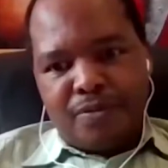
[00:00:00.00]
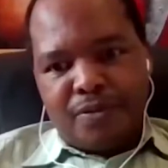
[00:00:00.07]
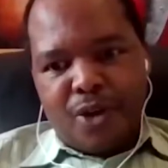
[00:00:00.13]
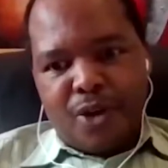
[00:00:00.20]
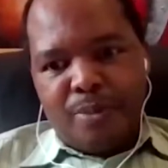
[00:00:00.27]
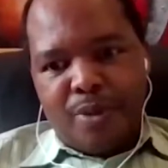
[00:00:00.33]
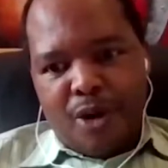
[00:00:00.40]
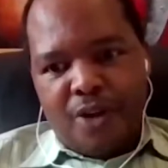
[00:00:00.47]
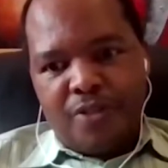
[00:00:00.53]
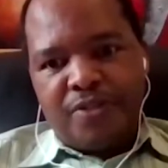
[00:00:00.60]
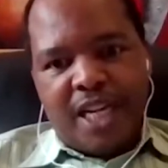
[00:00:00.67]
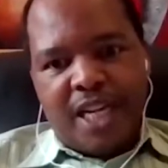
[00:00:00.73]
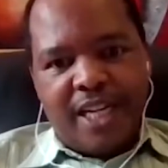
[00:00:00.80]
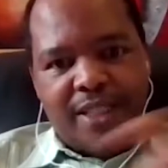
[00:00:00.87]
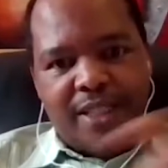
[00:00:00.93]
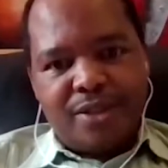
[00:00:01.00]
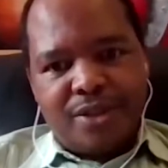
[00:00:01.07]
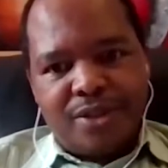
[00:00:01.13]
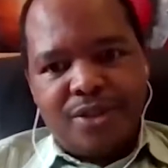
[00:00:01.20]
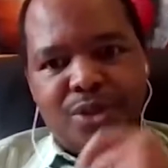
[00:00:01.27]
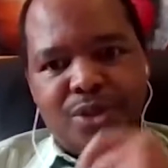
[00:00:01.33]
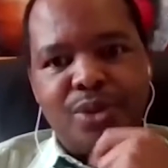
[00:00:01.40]
from offline
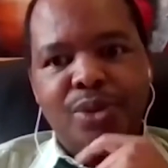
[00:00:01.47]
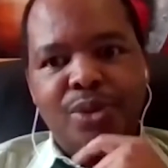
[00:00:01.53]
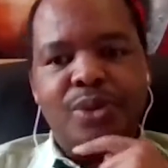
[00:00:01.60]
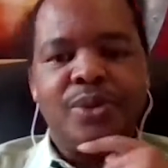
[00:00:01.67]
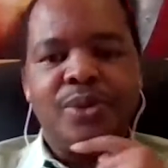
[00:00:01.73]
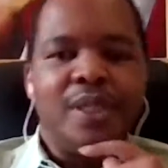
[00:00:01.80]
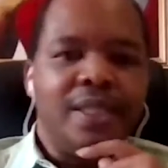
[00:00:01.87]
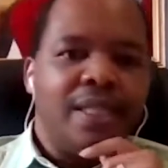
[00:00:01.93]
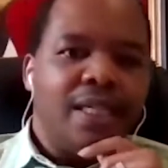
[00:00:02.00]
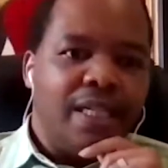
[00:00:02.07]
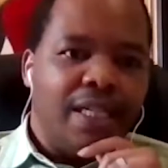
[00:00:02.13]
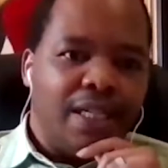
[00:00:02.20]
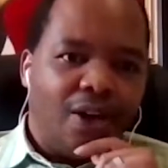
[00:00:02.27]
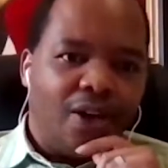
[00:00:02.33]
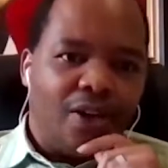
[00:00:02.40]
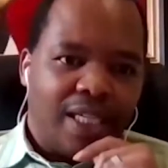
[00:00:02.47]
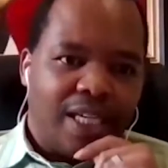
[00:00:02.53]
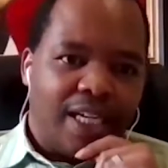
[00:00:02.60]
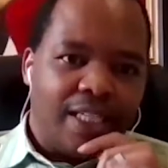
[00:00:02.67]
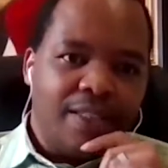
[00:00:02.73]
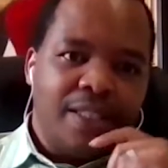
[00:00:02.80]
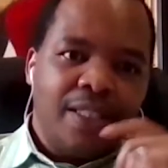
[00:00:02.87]
to
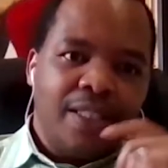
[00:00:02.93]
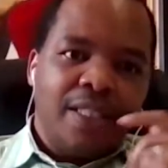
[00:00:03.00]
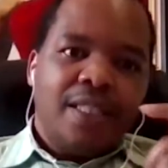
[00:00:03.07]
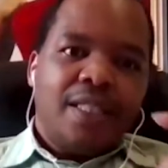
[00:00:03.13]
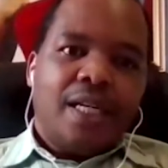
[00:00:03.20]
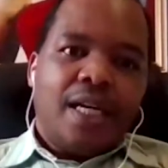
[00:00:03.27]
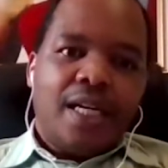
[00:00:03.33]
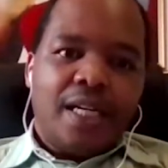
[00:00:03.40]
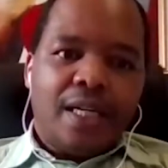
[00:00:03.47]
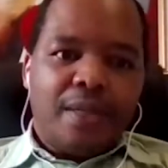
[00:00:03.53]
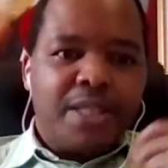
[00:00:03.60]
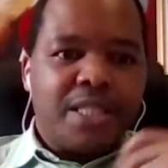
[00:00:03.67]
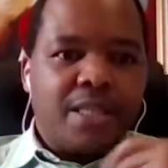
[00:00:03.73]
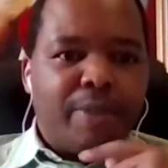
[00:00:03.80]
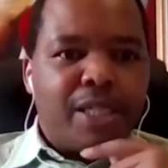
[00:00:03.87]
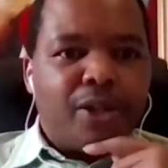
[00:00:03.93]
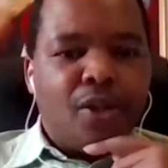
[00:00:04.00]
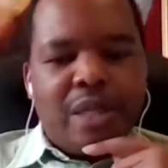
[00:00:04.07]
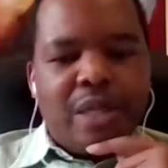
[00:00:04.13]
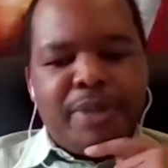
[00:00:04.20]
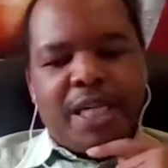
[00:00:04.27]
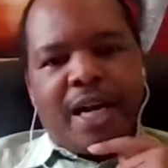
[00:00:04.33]
online. Mr. Matlau,
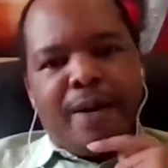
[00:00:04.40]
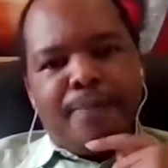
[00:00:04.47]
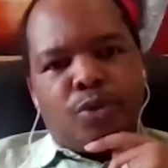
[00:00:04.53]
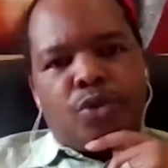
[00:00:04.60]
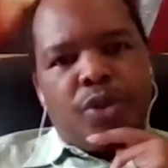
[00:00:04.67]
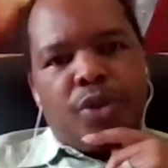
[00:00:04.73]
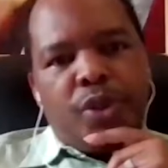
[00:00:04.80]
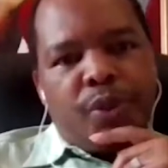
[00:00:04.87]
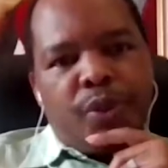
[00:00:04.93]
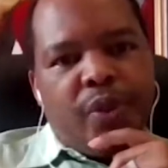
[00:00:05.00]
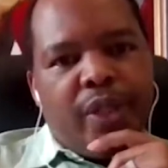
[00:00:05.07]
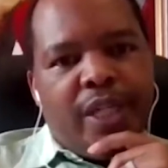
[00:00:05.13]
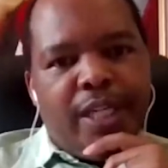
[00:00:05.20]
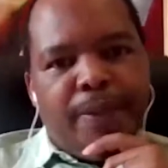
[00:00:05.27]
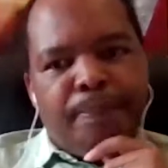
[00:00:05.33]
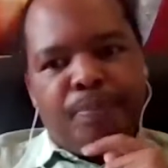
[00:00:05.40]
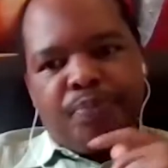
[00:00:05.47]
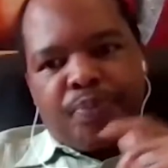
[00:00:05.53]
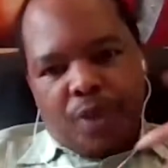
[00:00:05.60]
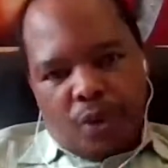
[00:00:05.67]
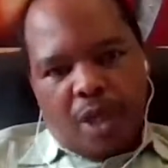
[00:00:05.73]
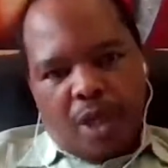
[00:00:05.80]
let me come to you.
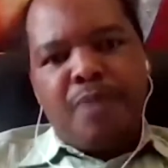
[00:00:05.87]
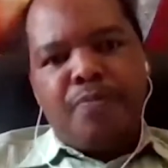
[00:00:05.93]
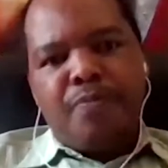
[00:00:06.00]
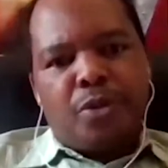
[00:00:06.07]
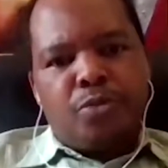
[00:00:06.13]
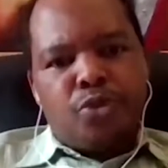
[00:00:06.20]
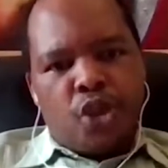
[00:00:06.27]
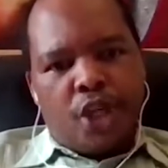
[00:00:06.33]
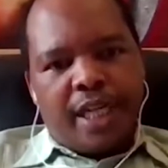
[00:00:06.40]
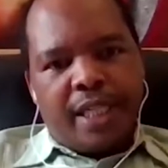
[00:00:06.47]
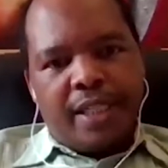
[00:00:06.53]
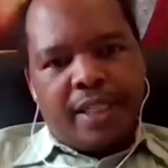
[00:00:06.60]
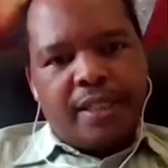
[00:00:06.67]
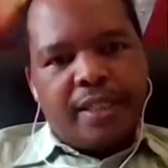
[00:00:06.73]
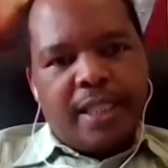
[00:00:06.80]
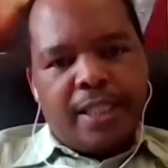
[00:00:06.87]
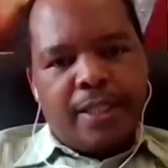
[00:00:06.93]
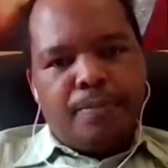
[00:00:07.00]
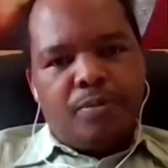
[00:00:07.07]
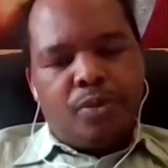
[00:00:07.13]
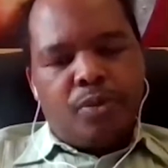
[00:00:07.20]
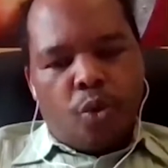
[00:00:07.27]
You come from Journey.
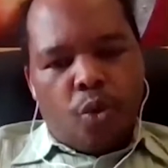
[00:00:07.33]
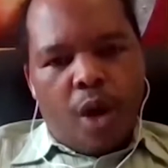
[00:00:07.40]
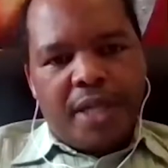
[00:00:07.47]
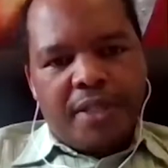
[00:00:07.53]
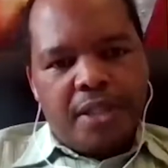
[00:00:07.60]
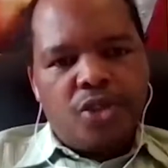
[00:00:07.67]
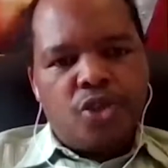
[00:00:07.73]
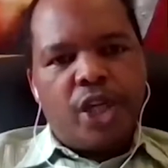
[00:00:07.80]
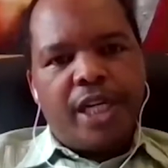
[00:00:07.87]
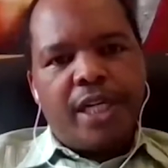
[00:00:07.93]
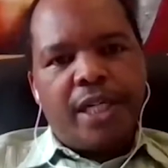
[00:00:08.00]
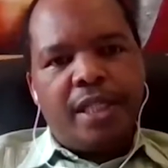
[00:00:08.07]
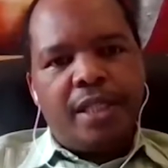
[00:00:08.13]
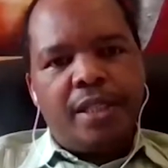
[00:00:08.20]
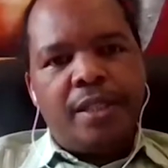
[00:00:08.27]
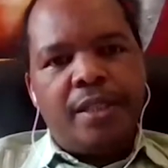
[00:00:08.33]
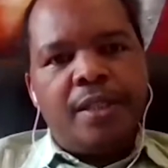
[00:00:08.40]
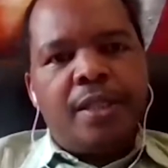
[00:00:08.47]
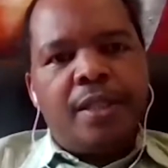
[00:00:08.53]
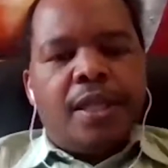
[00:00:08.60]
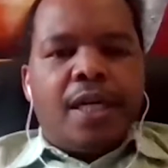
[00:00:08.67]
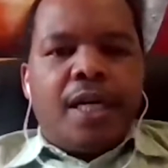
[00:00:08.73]
What is Journey
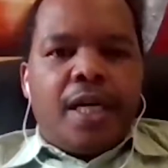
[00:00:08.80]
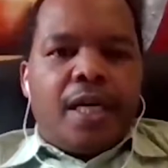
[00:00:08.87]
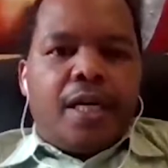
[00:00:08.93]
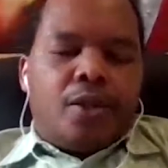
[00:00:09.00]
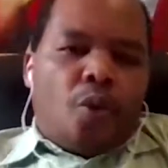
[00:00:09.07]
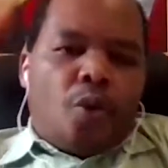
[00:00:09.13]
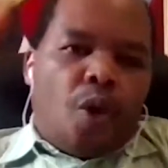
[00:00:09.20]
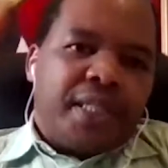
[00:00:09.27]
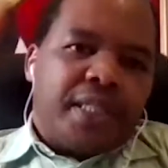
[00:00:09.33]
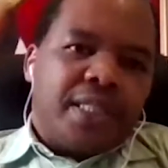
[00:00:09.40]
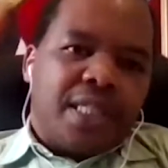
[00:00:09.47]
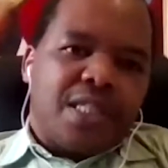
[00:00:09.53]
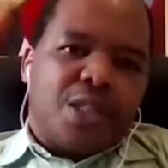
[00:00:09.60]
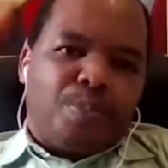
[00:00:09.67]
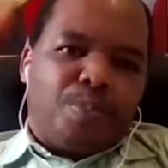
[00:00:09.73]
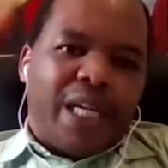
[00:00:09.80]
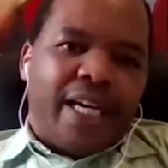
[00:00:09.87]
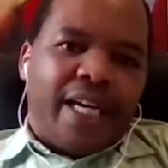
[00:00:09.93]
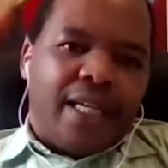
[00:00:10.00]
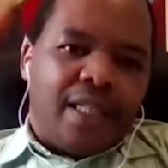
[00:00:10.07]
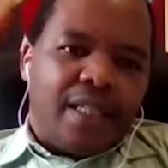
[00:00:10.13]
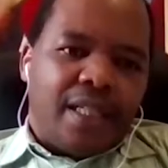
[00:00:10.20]
and what is its
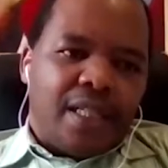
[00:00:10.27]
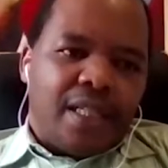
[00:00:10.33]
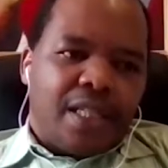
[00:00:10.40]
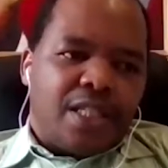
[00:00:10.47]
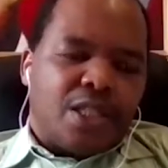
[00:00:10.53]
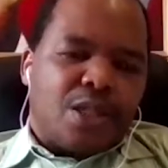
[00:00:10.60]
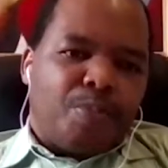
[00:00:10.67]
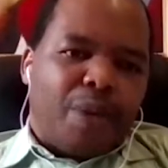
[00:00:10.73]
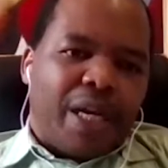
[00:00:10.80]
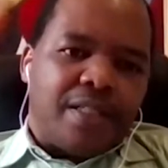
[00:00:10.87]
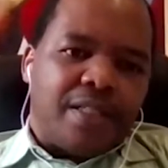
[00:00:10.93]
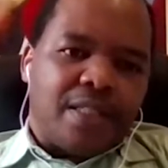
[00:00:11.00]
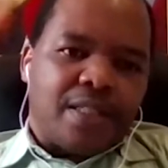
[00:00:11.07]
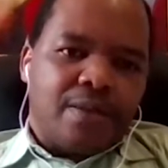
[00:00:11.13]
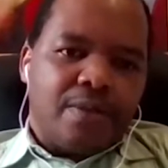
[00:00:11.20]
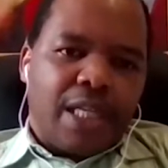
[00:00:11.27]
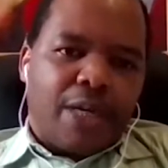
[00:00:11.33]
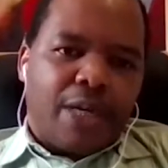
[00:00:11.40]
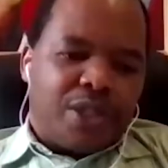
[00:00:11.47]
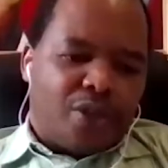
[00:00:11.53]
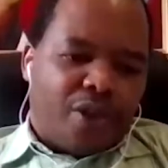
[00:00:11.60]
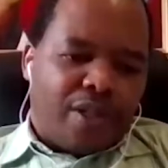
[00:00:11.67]
play in this space that
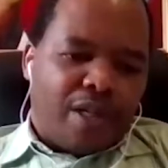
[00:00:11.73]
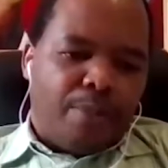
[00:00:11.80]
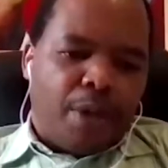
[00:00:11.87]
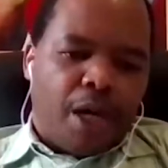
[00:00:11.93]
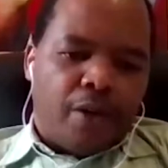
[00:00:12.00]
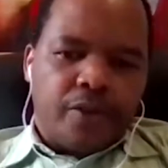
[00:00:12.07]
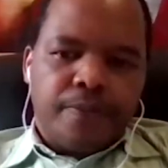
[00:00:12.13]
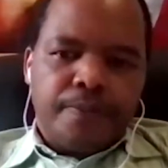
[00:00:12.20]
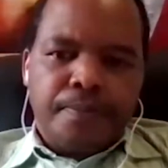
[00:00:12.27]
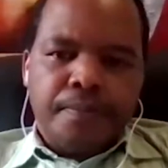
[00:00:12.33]
we're talking about?